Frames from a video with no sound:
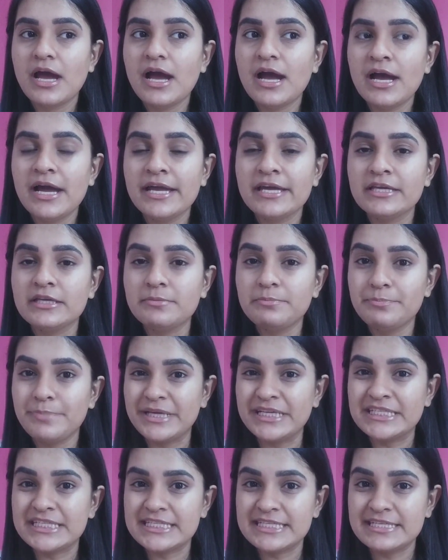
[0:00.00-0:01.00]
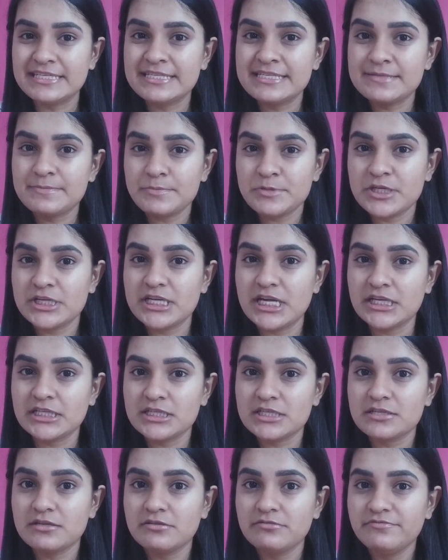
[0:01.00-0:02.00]
I picked this
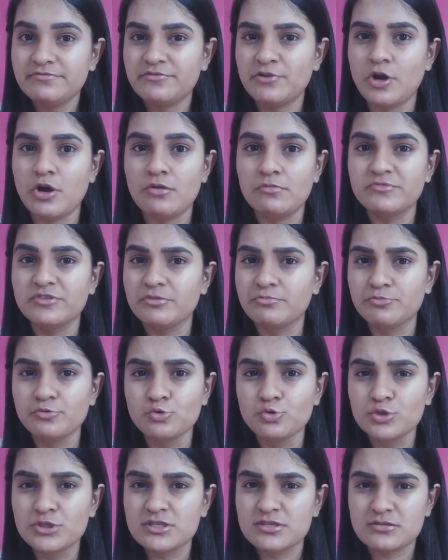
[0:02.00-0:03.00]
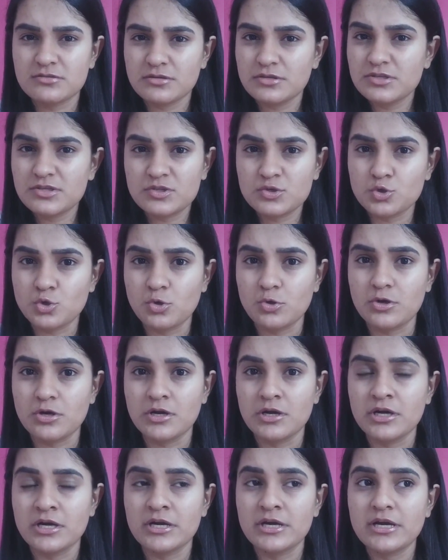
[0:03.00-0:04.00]
product from the Boots
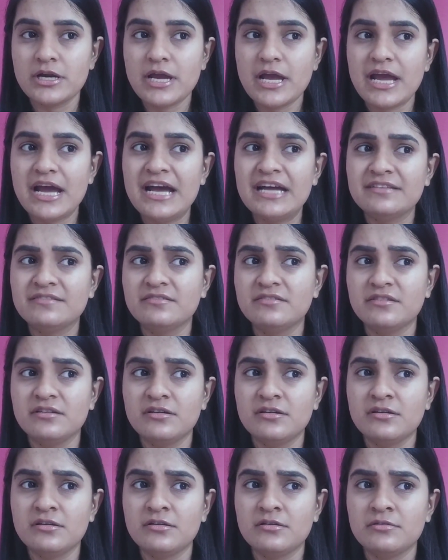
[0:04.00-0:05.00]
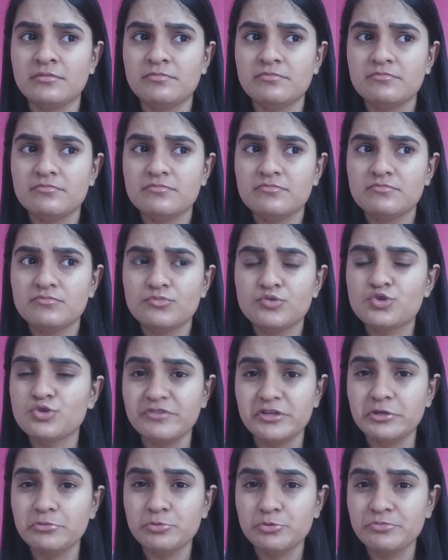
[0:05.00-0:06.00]
store at the
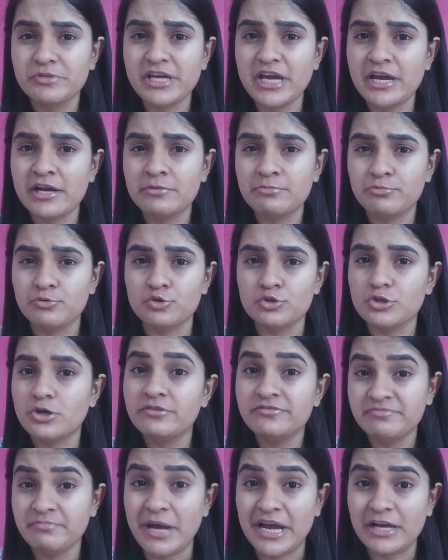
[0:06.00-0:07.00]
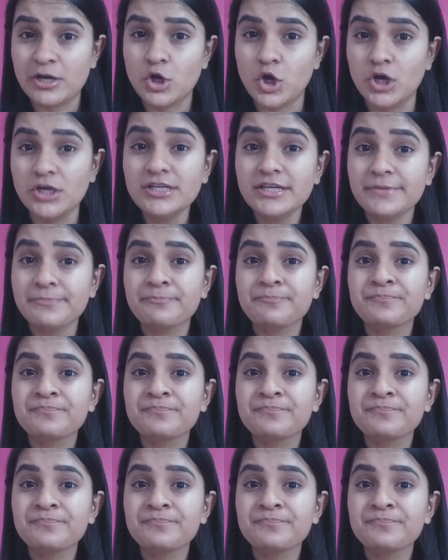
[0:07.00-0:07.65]
Suvarnabhumi airport of Bangkok.